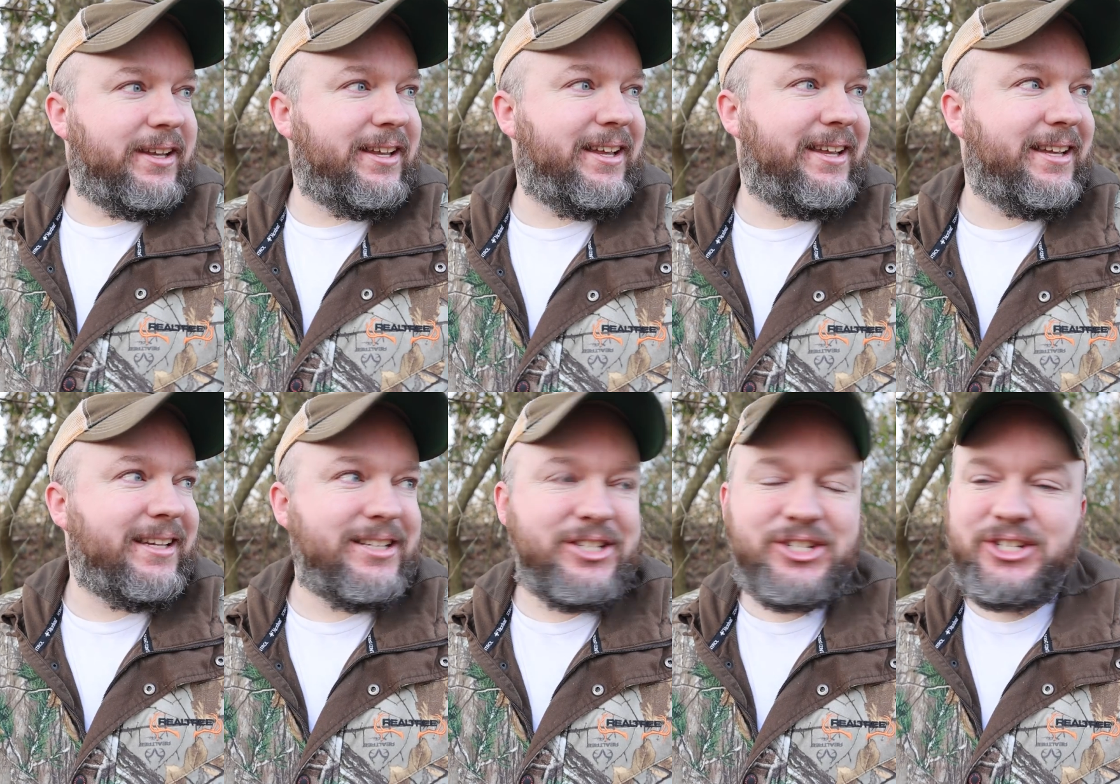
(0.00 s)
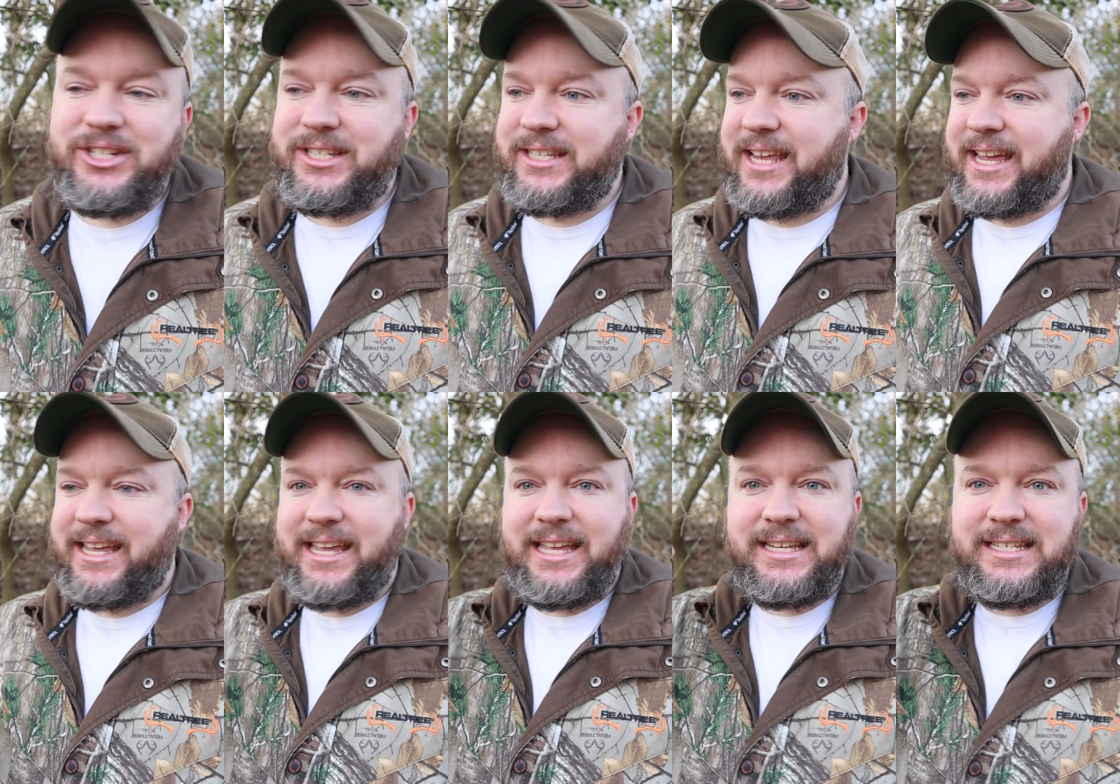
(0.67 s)
It's just I
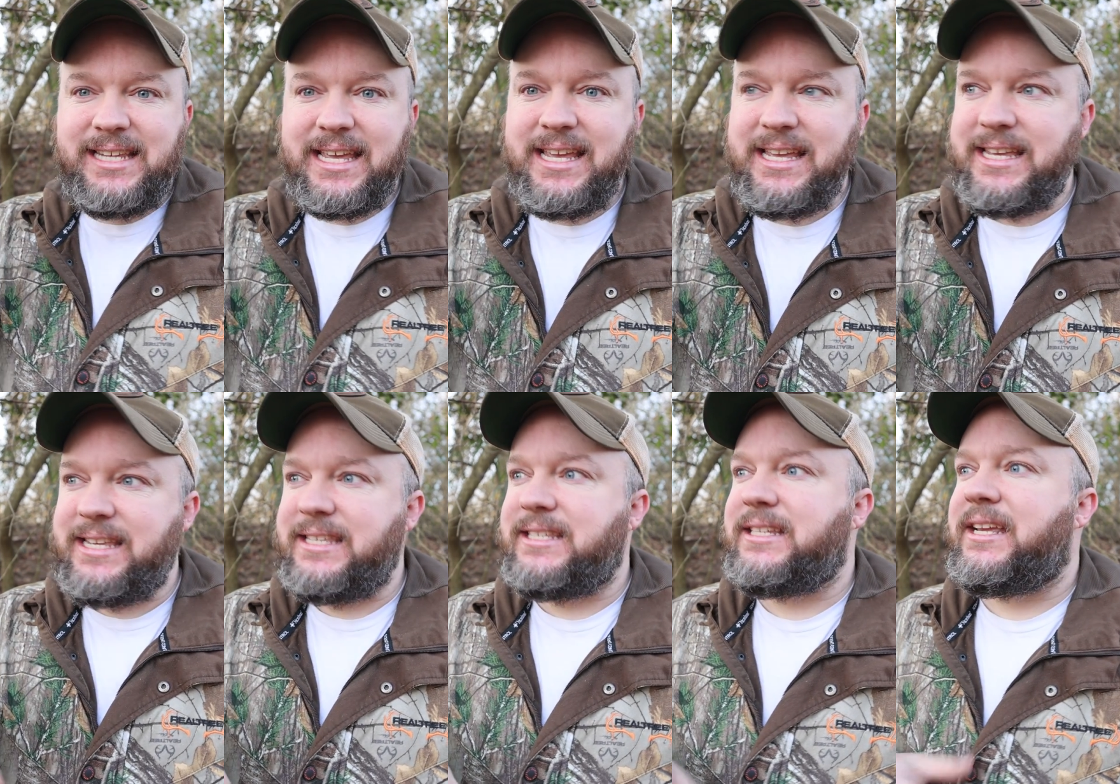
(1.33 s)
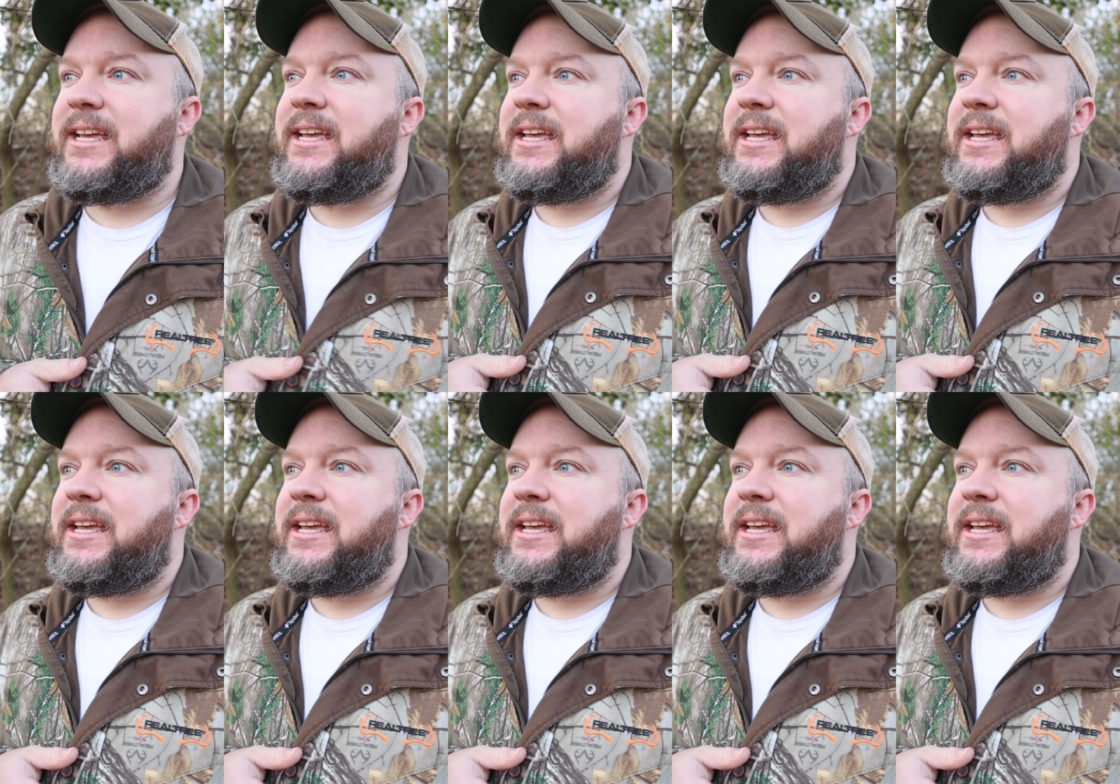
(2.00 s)
get teased.